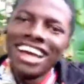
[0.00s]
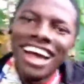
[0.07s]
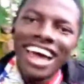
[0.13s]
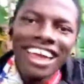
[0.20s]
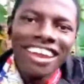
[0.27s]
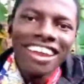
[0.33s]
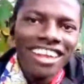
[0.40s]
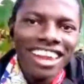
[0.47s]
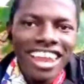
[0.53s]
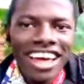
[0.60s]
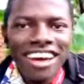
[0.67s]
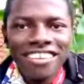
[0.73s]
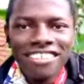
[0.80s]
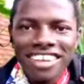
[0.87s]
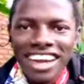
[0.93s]
really
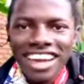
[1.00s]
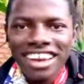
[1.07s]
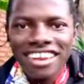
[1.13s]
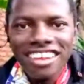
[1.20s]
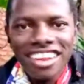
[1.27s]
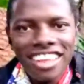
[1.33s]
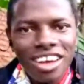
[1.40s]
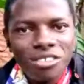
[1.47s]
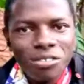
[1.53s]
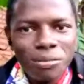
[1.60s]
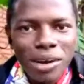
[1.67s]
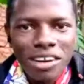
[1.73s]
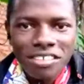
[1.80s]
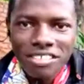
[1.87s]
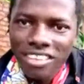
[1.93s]
love
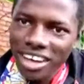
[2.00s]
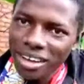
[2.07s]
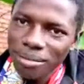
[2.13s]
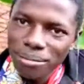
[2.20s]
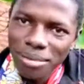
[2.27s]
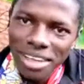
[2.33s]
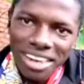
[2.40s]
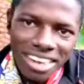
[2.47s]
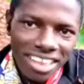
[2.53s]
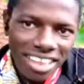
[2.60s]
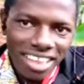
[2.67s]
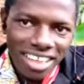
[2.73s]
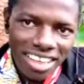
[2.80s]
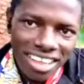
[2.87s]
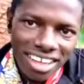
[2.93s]
my family.
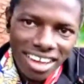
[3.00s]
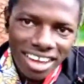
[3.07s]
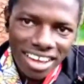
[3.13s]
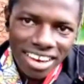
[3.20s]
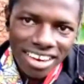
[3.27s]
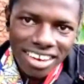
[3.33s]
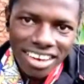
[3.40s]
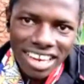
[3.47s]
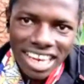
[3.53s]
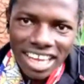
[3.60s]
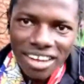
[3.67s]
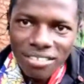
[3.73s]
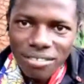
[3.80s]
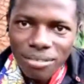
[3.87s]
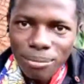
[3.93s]
I really
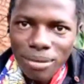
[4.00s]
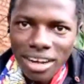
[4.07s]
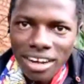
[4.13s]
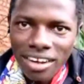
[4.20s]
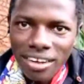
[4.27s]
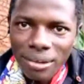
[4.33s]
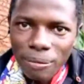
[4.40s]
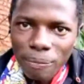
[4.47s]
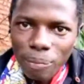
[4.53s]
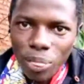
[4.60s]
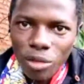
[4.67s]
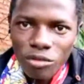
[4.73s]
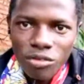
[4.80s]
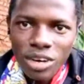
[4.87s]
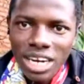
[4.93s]
love my
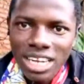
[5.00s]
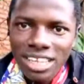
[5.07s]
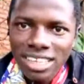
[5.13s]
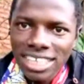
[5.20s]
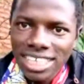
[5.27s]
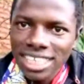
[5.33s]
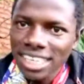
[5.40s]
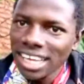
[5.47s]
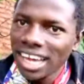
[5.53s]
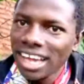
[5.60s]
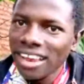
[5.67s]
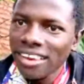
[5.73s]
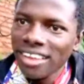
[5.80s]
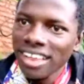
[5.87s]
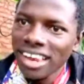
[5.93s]
friends. I
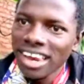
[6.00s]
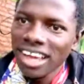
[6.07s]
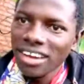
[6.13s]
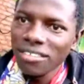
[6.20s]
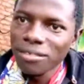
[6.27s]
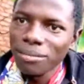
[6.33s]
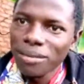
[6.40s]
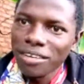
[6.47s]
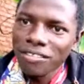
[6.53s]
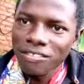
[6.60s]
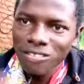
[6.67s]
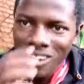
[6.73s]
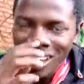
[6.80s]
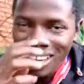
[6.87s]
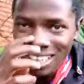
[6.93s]
really love my
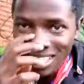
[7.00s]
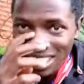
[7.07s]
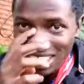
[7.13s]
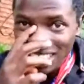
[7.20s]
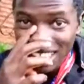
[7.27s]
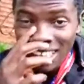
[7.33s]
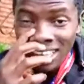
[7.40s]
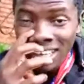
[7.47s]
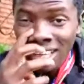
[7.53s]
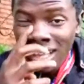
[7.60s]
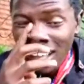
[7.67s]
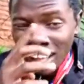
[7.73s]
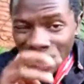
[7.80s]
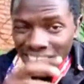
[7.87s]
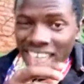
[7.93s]
fans here. Yeah.
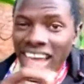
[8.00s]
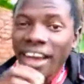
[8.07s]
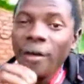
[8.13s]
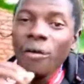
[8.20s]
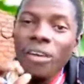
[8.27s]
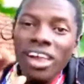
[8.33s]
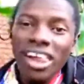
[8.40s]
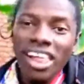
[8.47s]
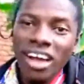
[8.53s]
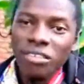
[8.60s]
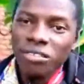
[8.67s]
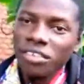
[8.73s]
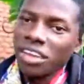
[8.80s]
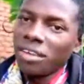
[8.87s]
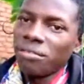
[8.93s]
I really
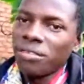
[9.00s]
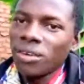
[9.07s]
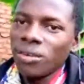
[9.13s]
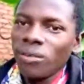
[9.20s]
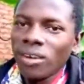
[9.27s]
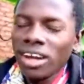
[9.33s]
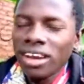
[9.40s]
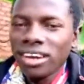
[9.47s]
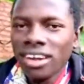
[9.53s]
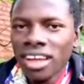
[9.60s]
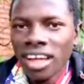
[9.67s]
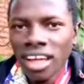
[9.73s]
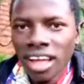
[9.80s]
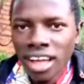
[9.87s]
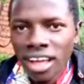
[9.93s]
love everyone.
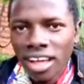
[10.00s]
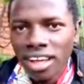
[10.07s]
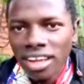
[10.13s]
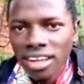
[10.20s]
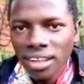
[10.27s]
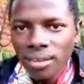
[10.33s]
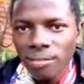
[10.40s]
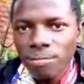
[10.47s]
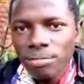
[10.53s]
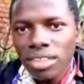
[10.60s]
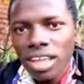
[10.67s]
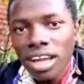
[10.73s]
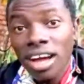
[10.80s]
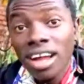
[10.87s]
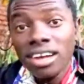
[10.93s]

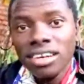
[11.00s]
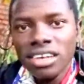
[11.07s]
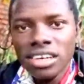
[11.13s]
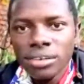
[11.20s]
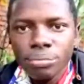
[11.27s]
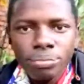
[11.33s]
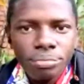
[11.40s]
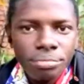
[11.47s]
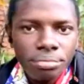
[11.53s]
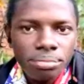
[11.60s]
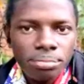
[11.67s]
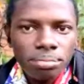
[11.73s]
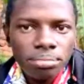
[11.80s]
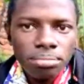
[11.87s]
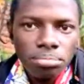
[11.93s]
And
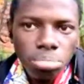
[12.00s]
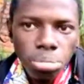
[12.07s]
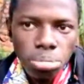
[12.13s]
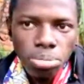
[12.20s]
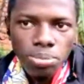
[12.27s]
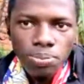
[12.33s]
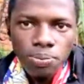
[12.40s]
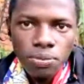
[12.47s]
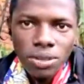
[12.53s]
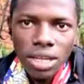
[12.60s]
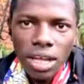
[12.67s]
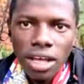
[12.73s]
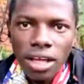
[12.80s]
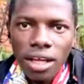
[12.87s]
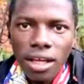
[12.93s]

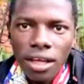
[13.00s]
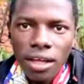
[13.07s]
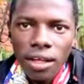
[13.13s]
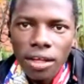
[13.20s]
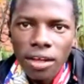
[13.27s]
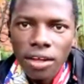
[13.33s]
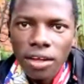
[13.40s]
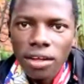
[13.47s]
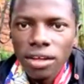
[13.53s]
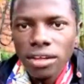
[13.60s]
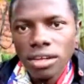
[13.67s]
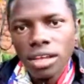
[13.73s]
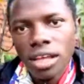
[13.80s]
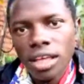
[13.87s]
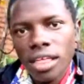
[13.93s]

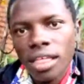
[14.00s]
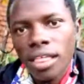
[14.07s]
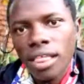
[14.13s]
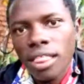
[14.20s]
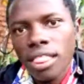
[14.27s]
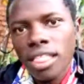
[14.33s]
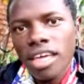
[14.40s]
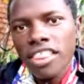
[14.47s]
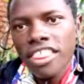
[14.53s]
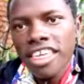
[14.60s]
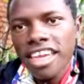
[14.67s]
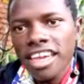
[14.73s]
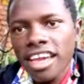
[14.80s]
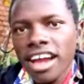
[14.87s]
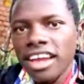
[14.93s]
the
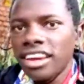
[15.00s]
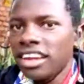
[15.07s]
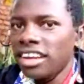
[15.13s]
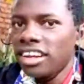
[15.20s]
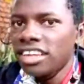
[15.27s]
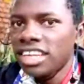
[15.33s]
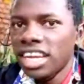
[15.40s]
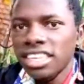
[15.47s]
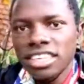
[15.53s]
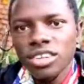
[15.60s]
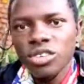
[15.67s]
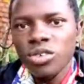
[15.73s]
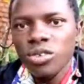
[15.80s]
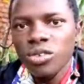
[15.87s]
thing I need just